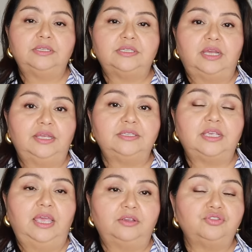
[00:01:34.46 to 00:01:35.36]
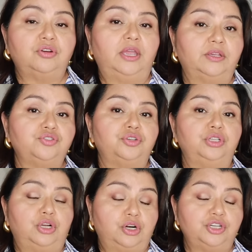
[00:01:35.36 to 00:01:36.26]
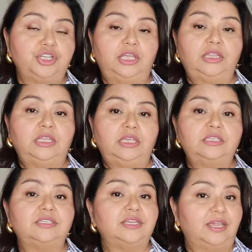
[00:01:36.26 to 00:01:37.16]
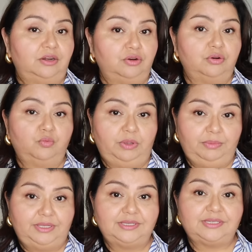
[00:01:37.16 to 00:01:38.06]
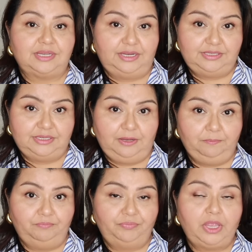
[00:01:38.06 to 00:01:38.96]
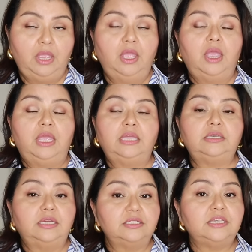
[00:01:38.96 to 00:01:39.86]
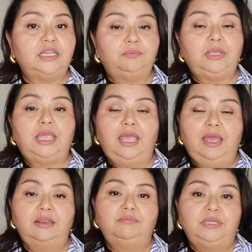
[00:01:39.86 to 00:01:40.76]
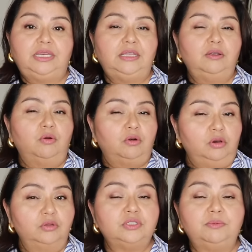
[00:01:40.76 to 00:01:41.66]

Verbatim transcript: a size extra extra large in the standard women's sizing. It does hit me at midi or close